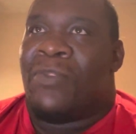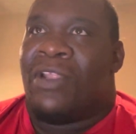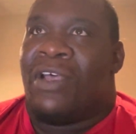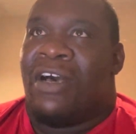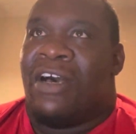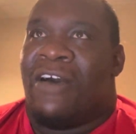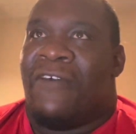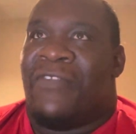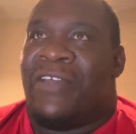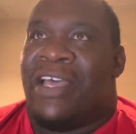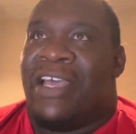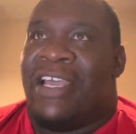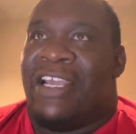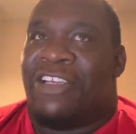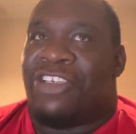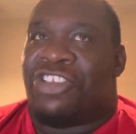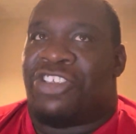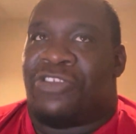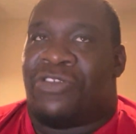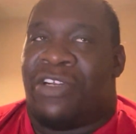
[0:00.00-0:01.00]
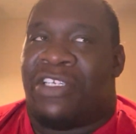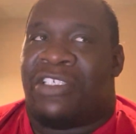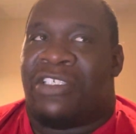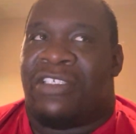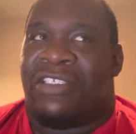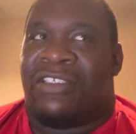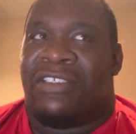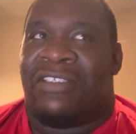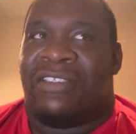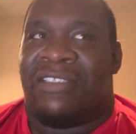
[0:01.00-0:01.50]
of that
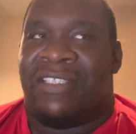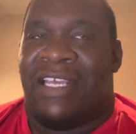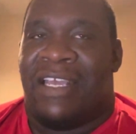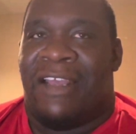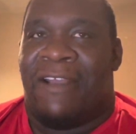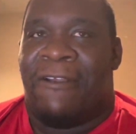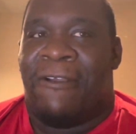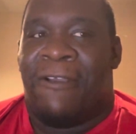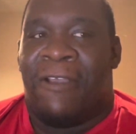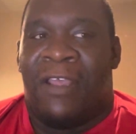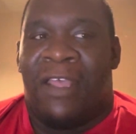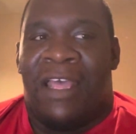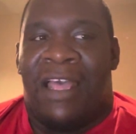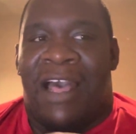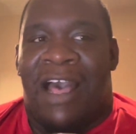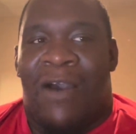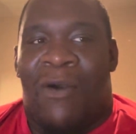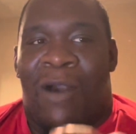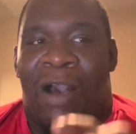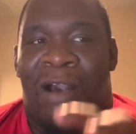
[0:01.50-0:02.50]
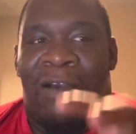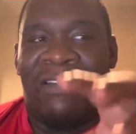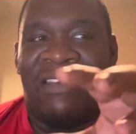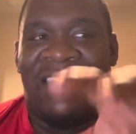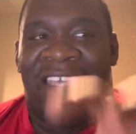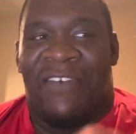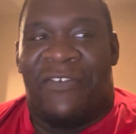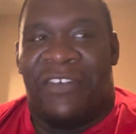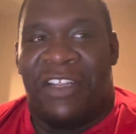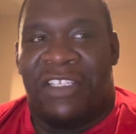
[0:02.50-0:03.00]
instruction, that how I've
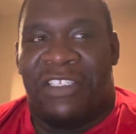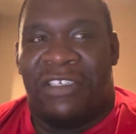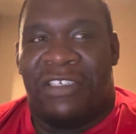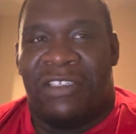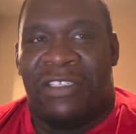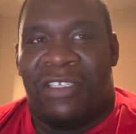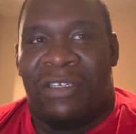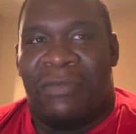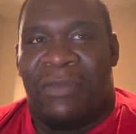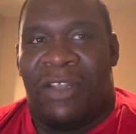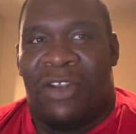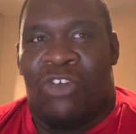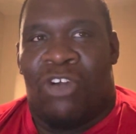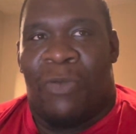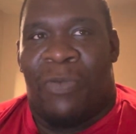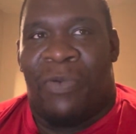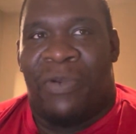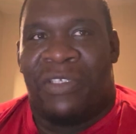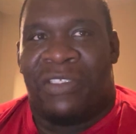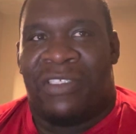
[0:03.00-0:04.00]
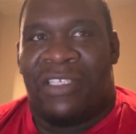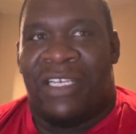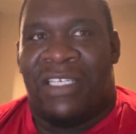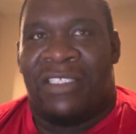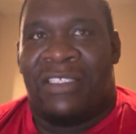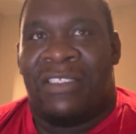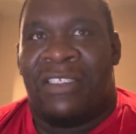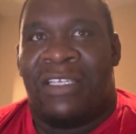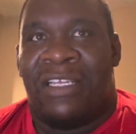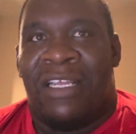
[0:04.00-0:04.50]
given it to them in the oral
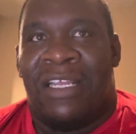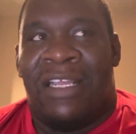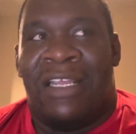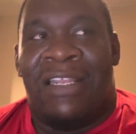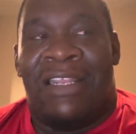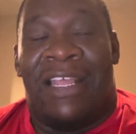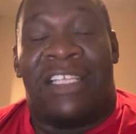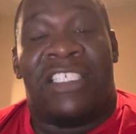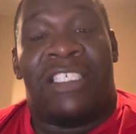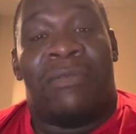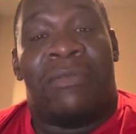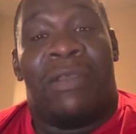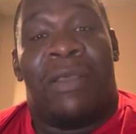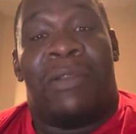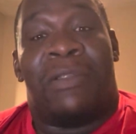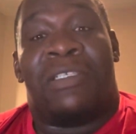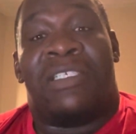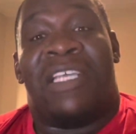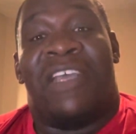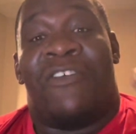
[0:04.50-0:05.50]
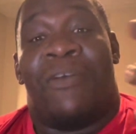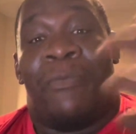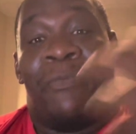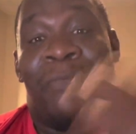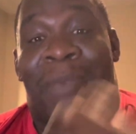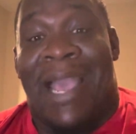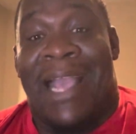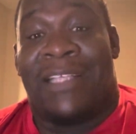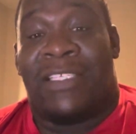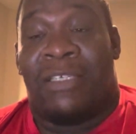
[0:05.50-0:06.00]
presentation, they should be able to give it
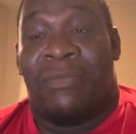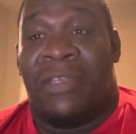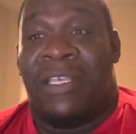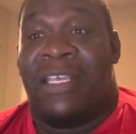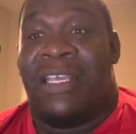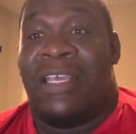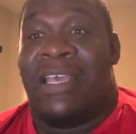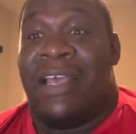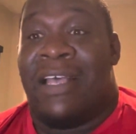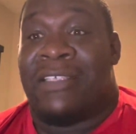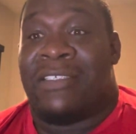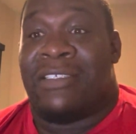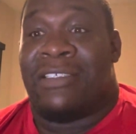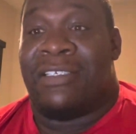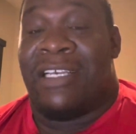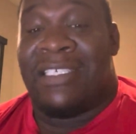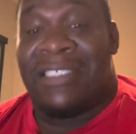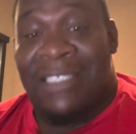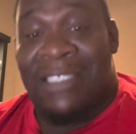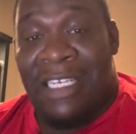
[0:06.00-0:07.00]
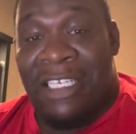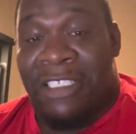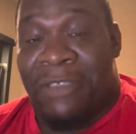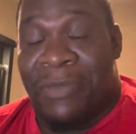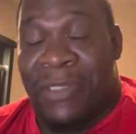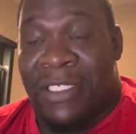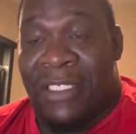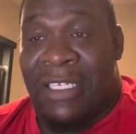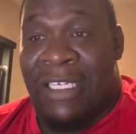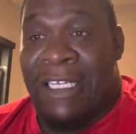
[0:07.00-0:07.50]
back to me as an
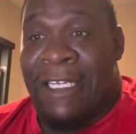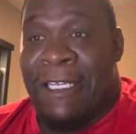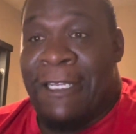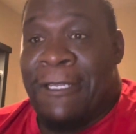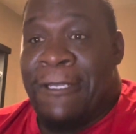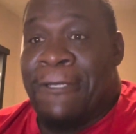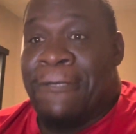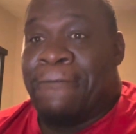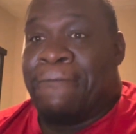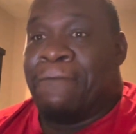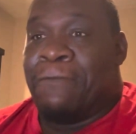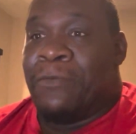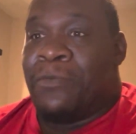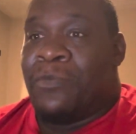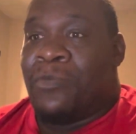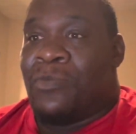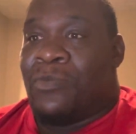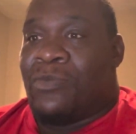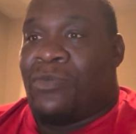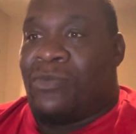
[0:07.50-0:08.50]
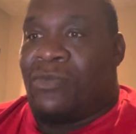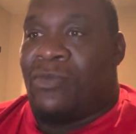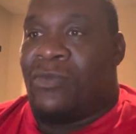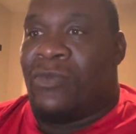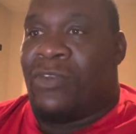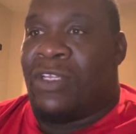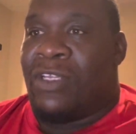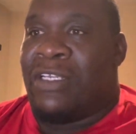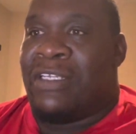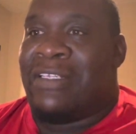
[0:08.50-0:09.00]
assessment.
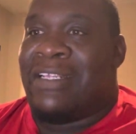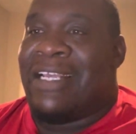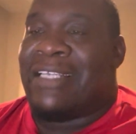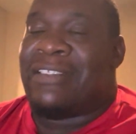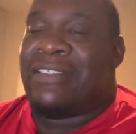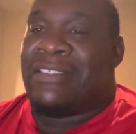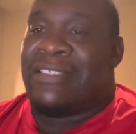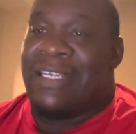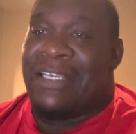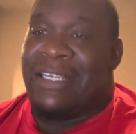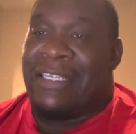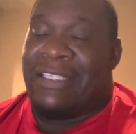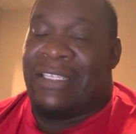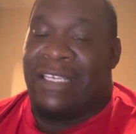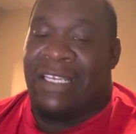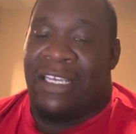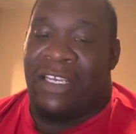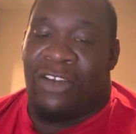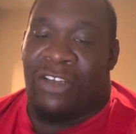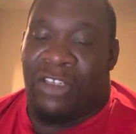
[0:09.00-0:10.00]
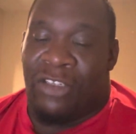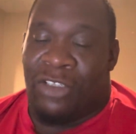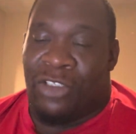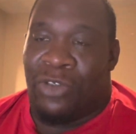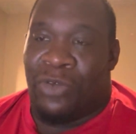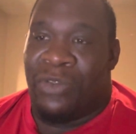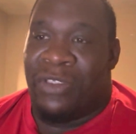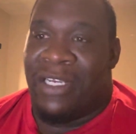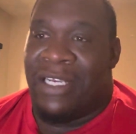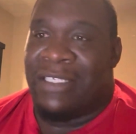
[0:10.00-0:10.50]
That's the second thing, or the
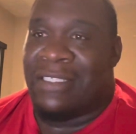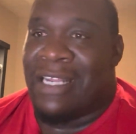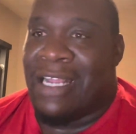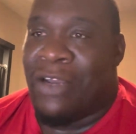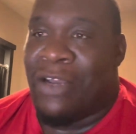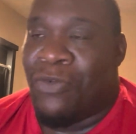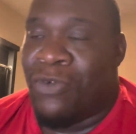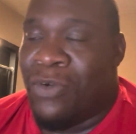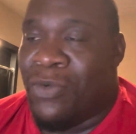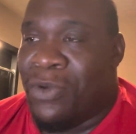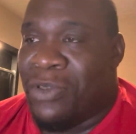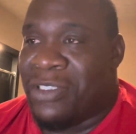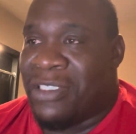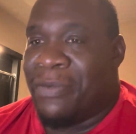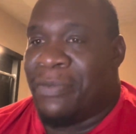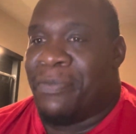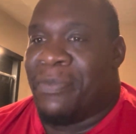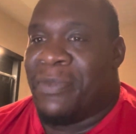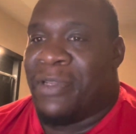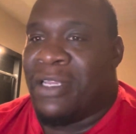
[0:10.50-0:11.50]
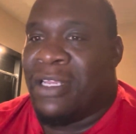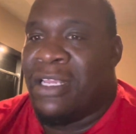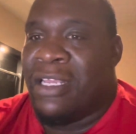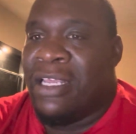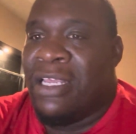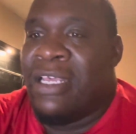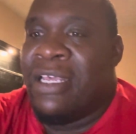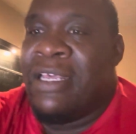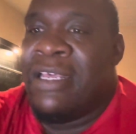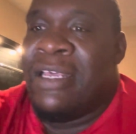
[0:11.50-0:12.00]
two things that I would want to implement.
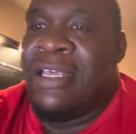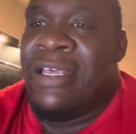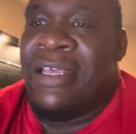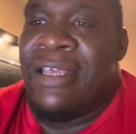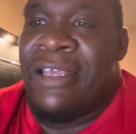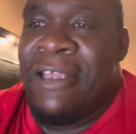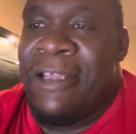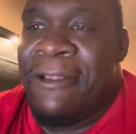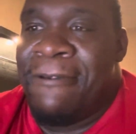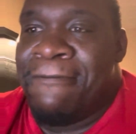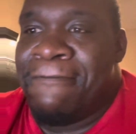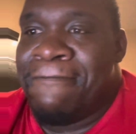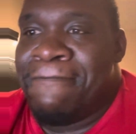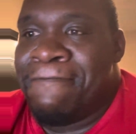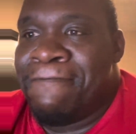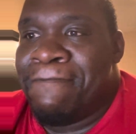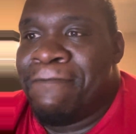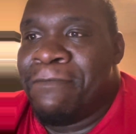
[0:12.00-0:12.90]
And